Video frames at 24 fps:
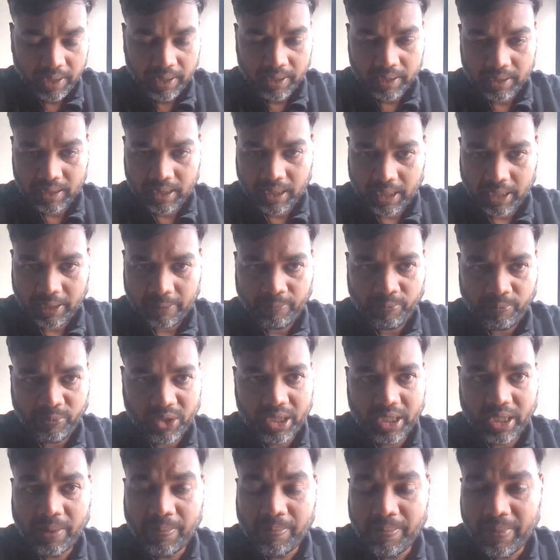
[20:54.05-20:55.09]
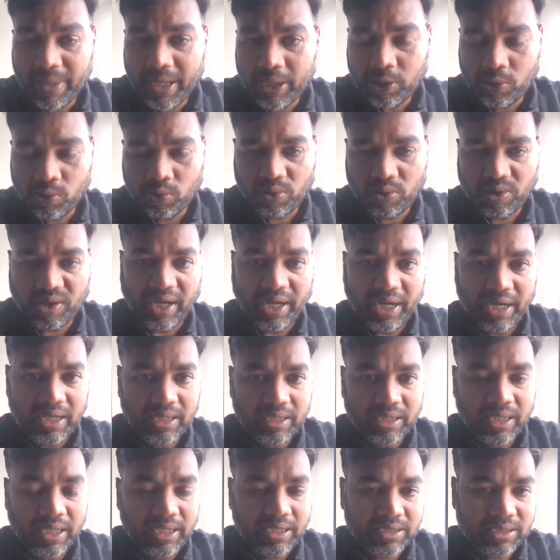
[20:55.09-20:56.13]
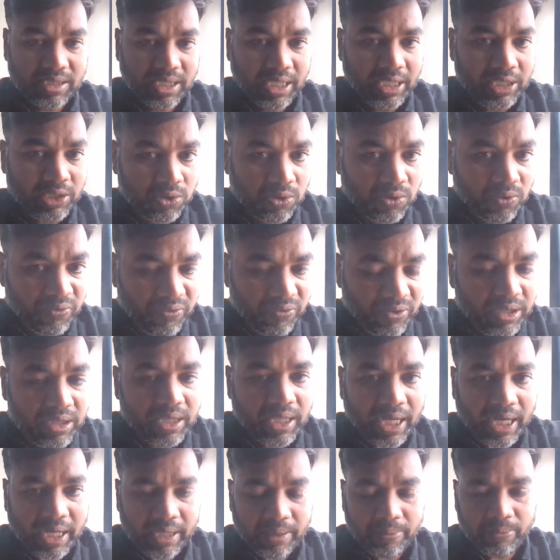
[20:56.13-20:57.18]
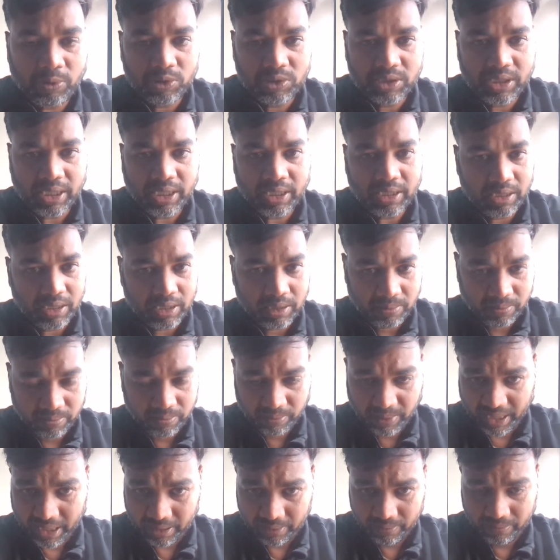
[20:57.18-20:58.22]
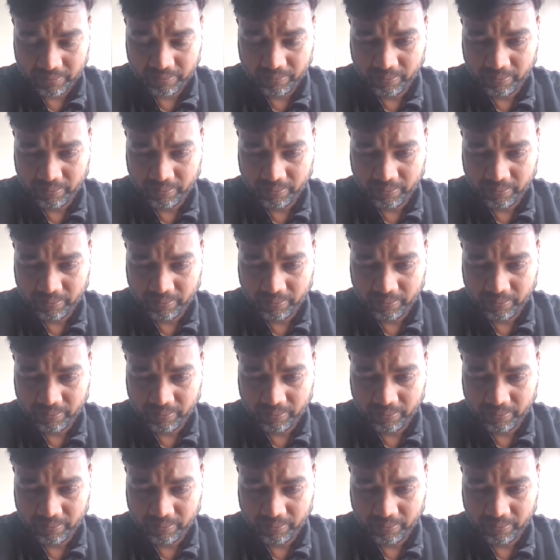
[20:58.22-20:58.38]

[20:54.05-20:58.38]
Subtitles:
They meet to client, they try to win that project by